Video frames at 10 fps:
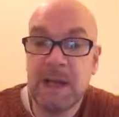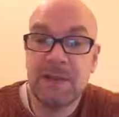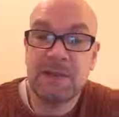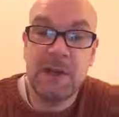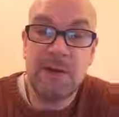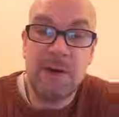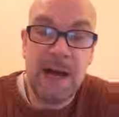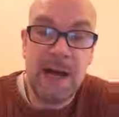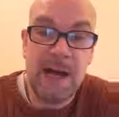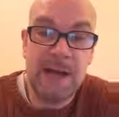So
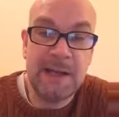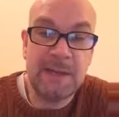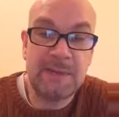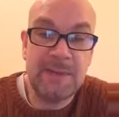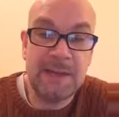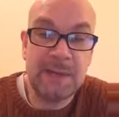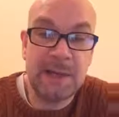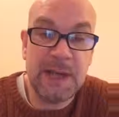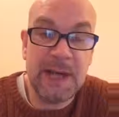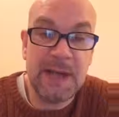another one
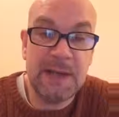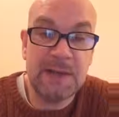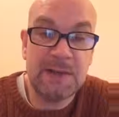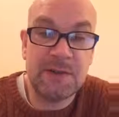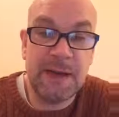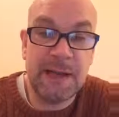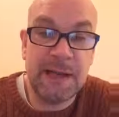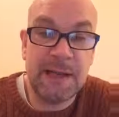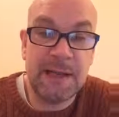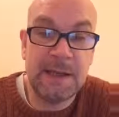Facebook is
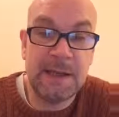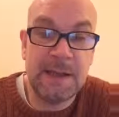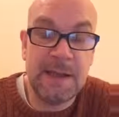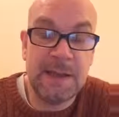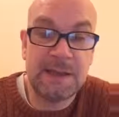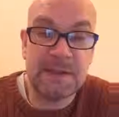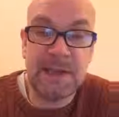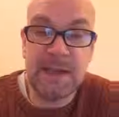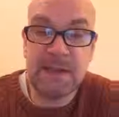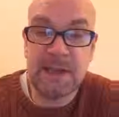trialing in the
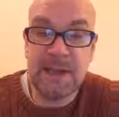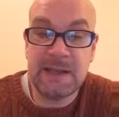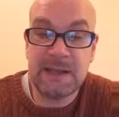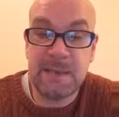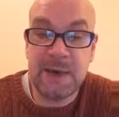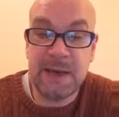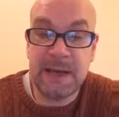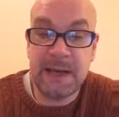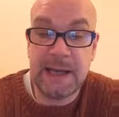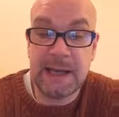States is a
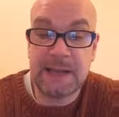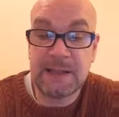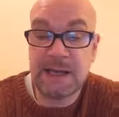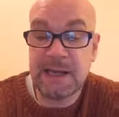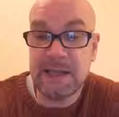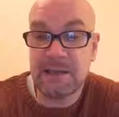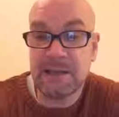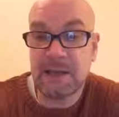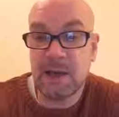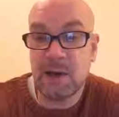buy
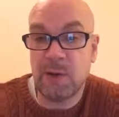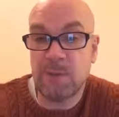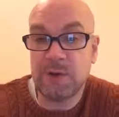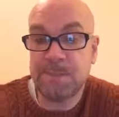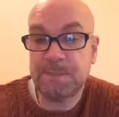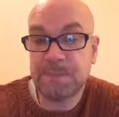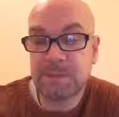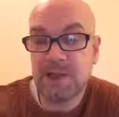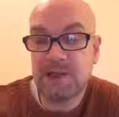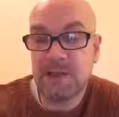tickets option.
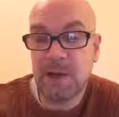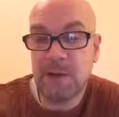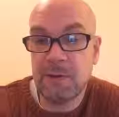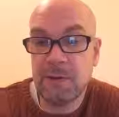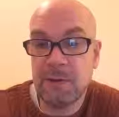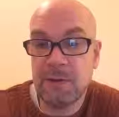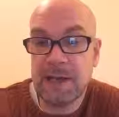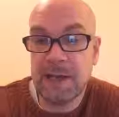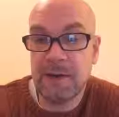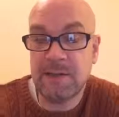So you can
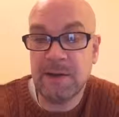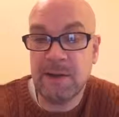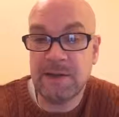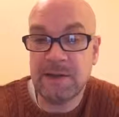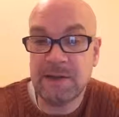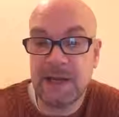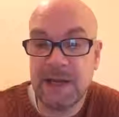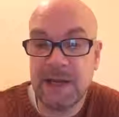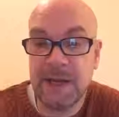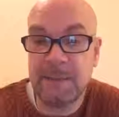now, if you're going to
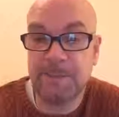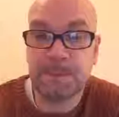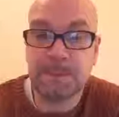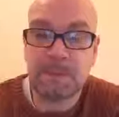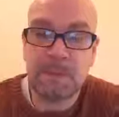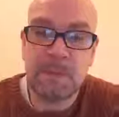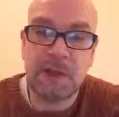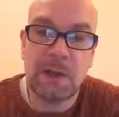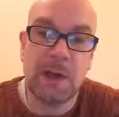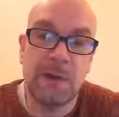say
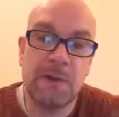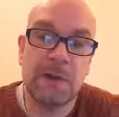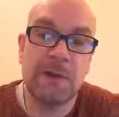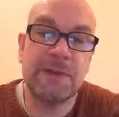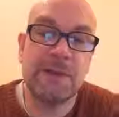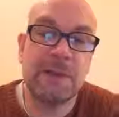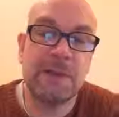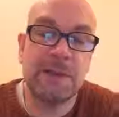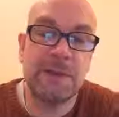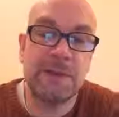rock
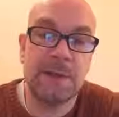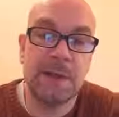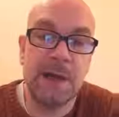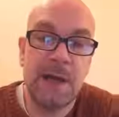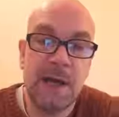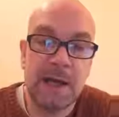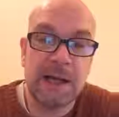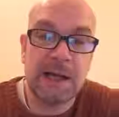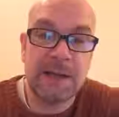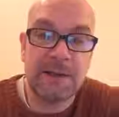concert, you can
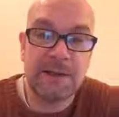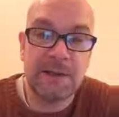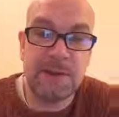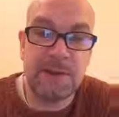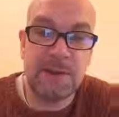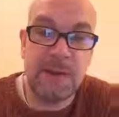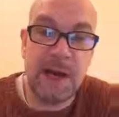click to